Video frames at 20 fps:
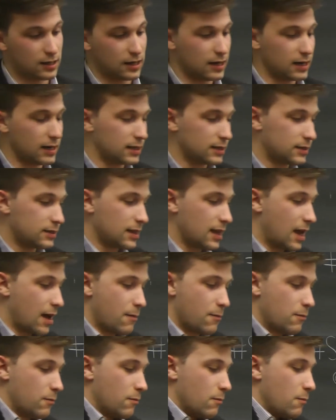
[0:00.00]
is
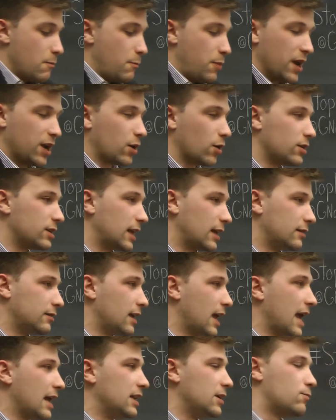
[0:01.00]
bigger
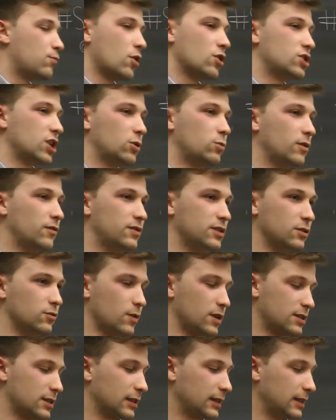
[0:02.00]
than any project we've seen
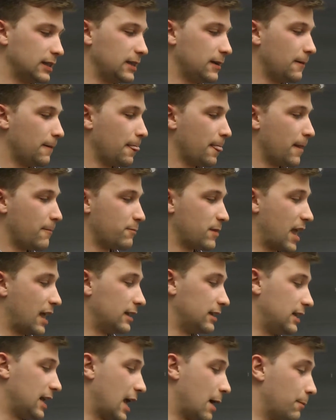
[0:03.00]
recently,
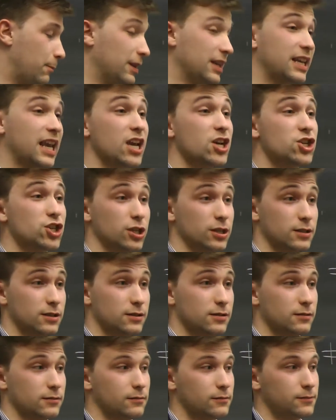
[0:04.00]
and the
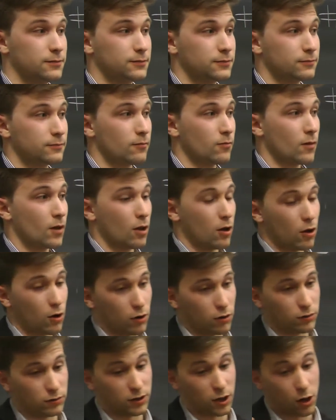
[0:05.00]
implications,
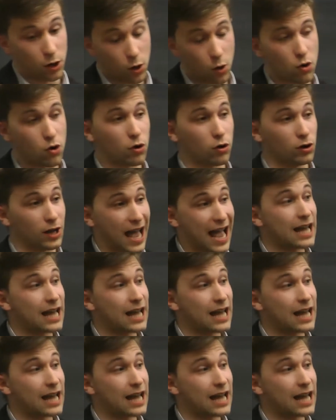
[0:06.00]
the local